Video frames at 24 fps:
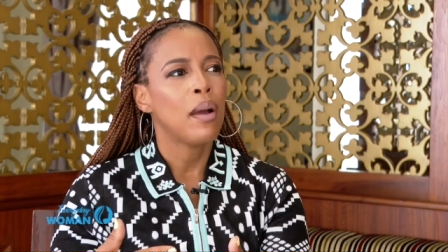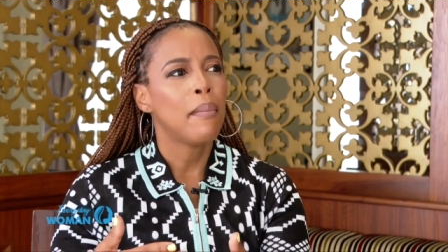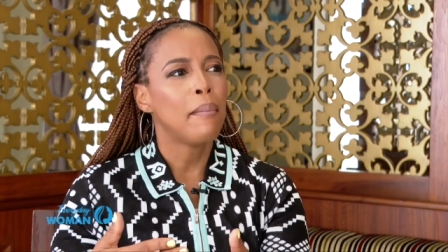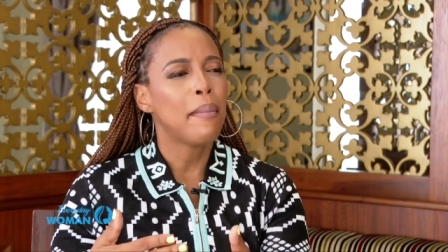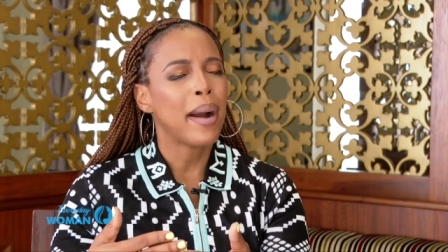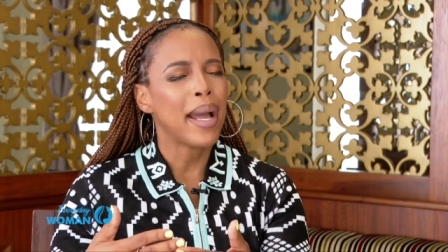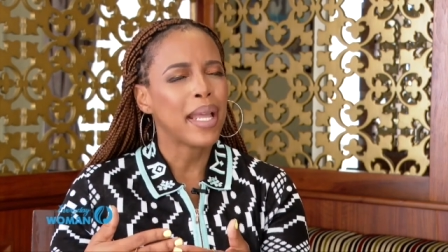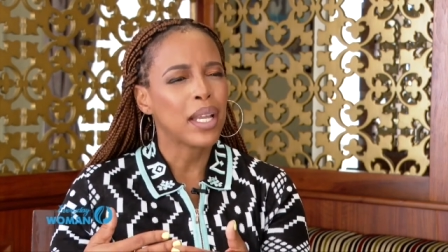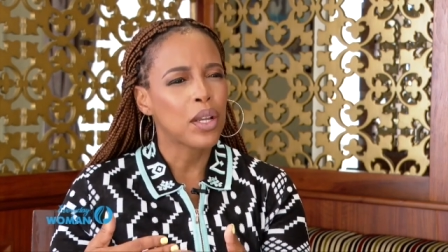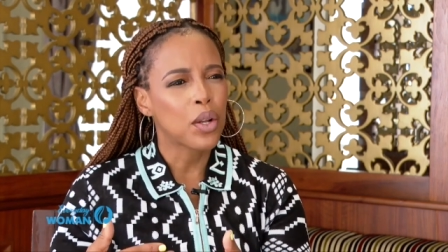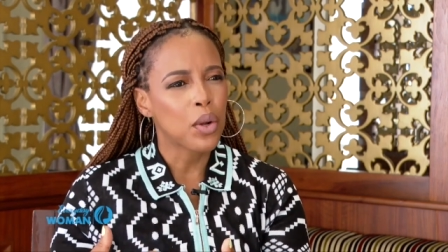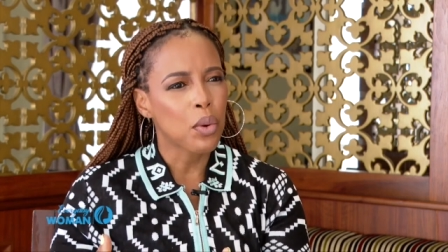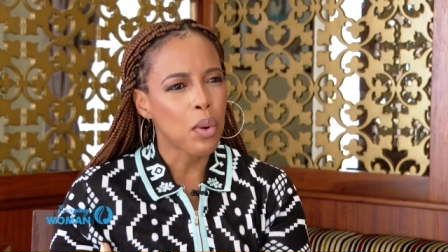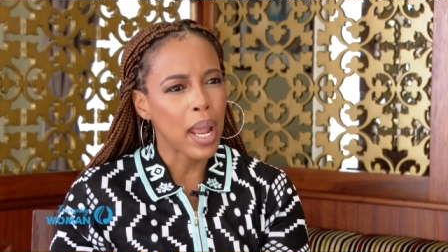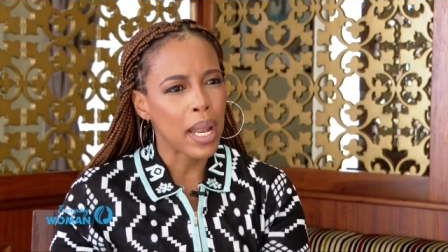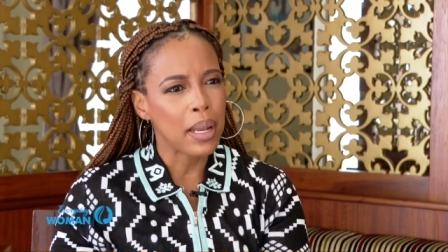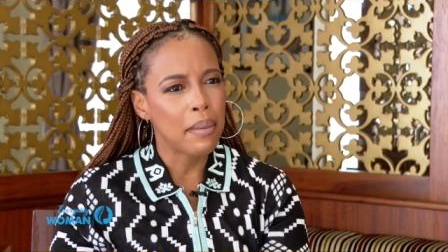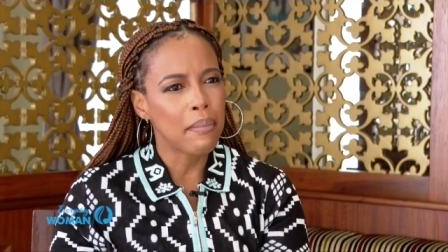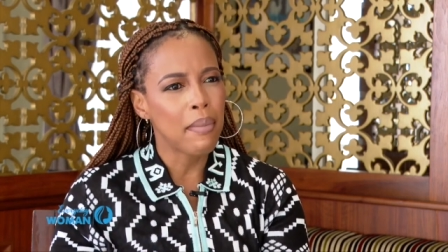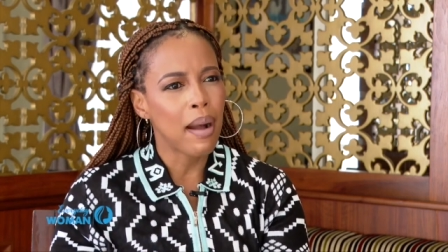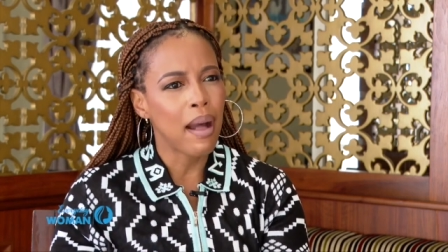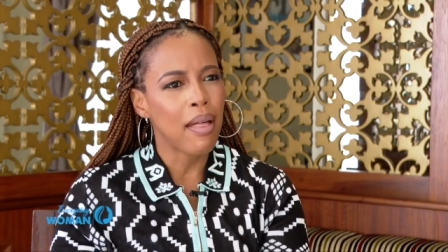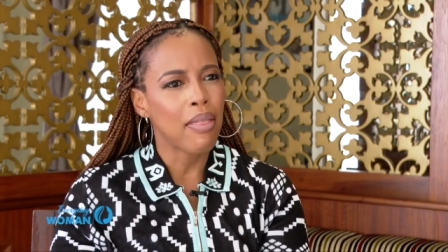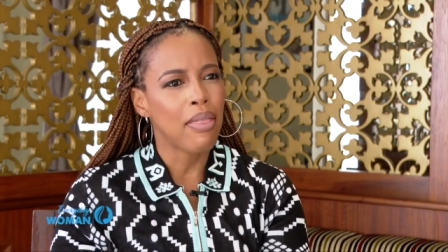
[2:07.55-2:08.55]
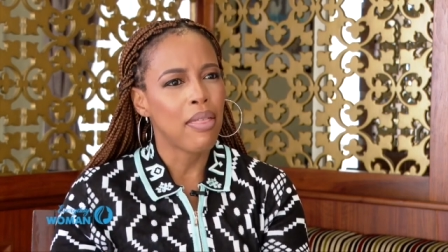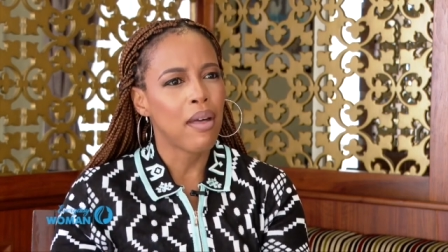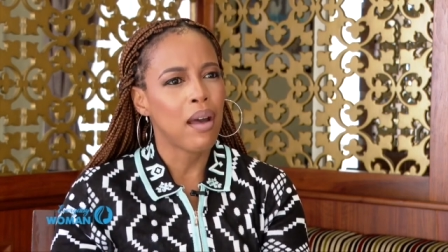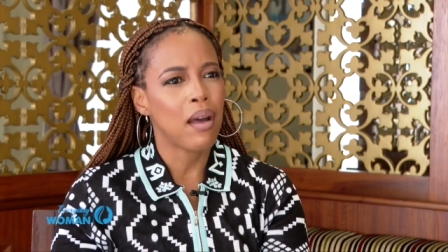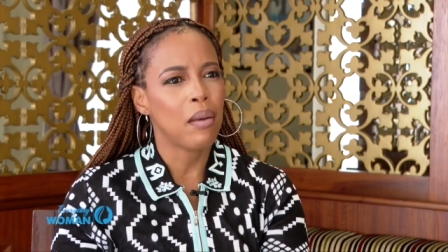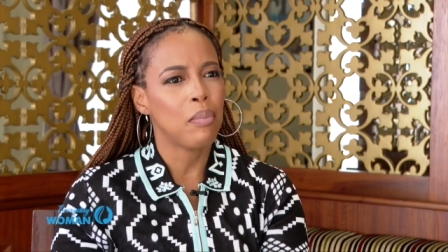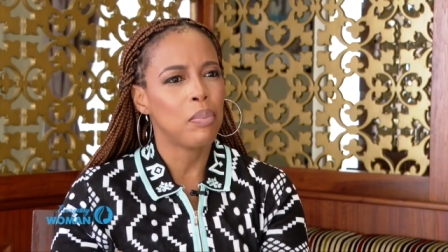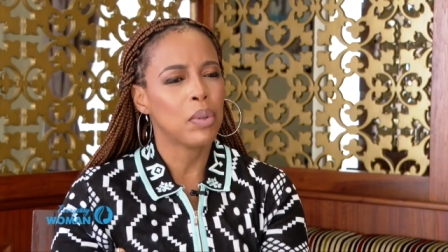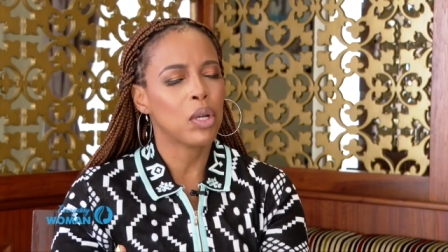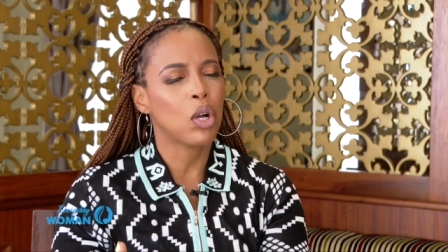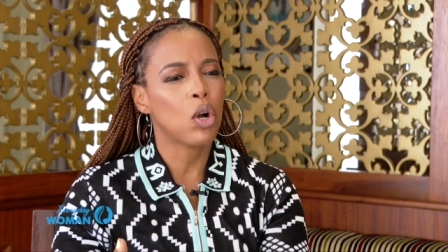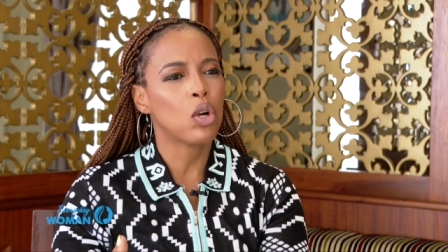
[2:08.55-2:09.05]
my
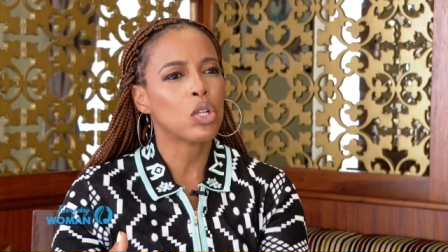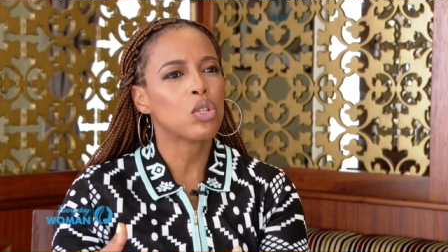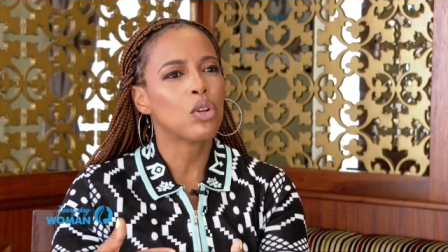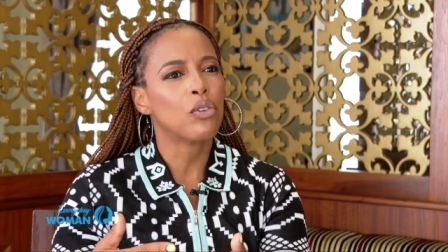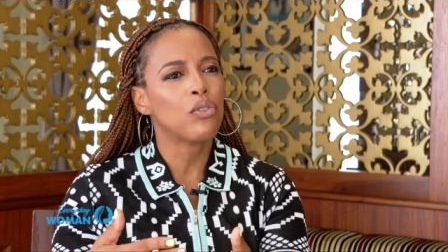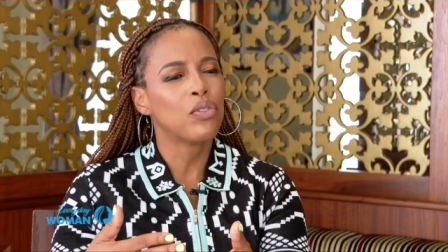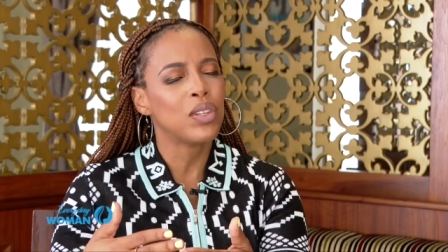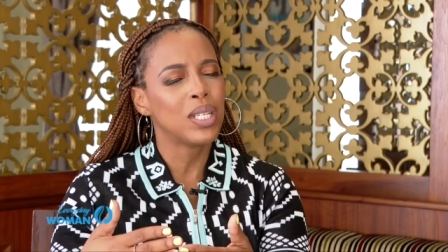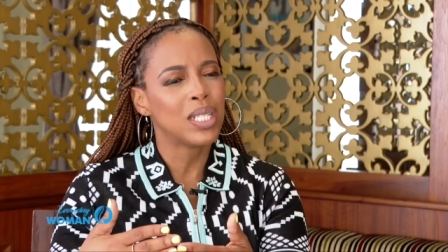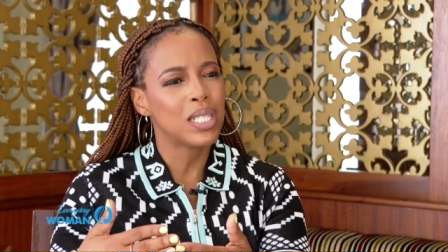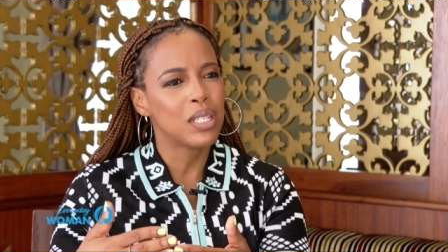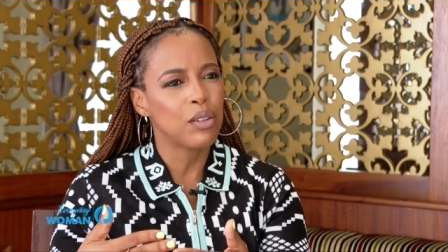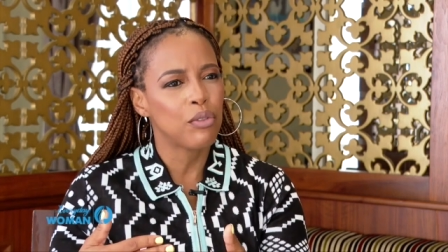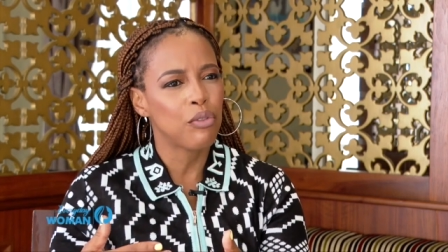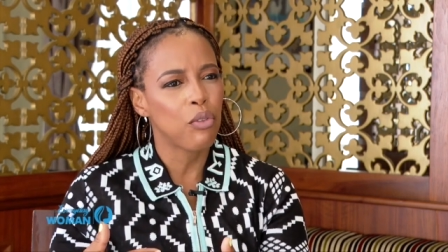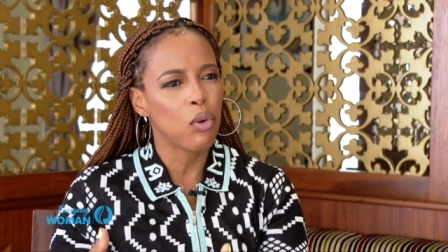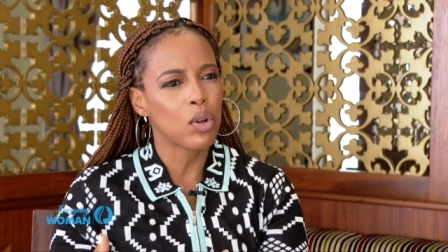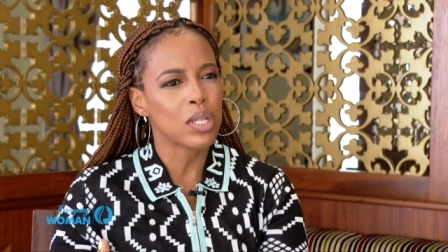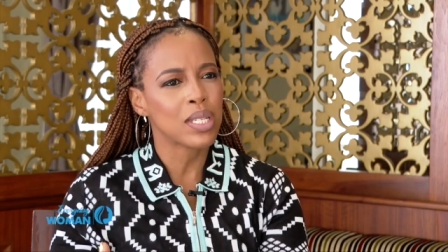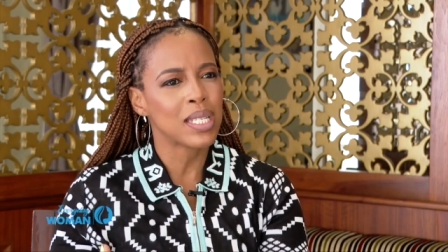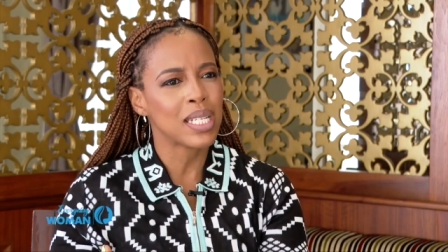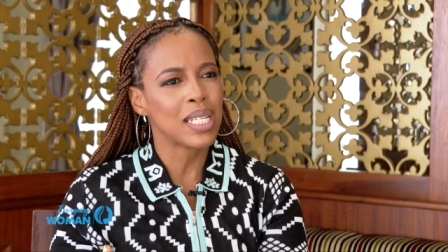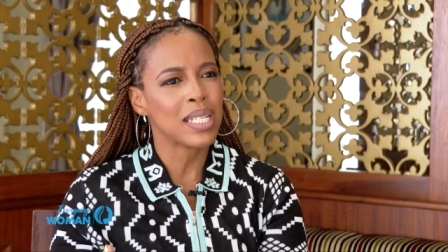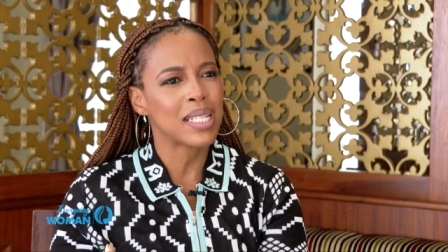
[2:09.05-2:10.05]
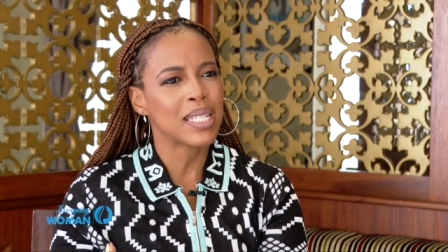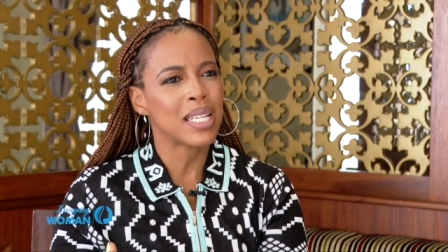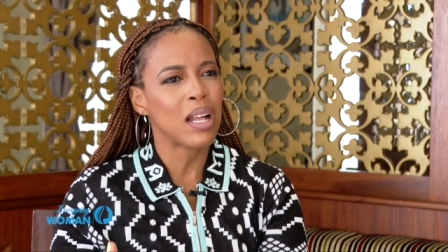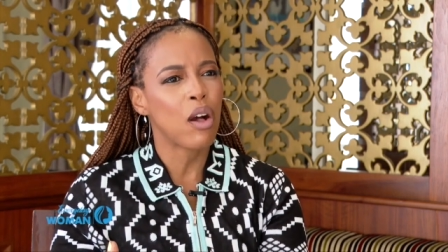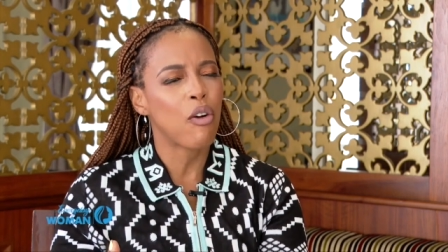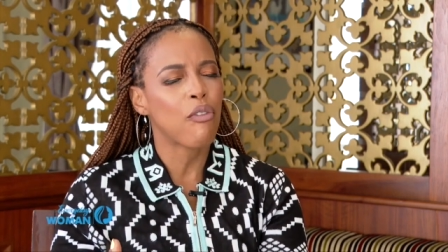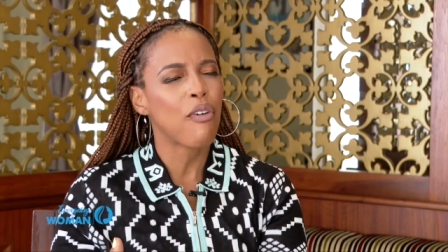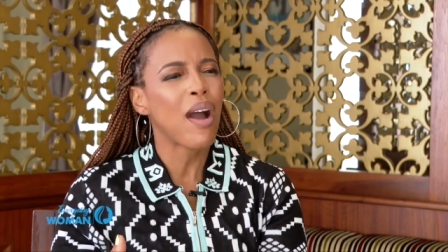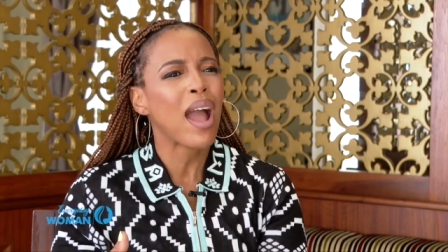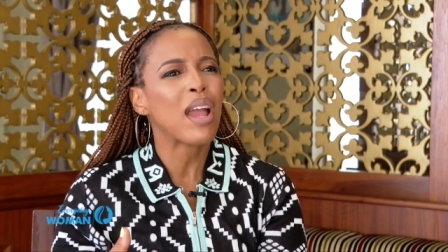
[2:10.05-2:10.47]
grandmother because of the divorce itself.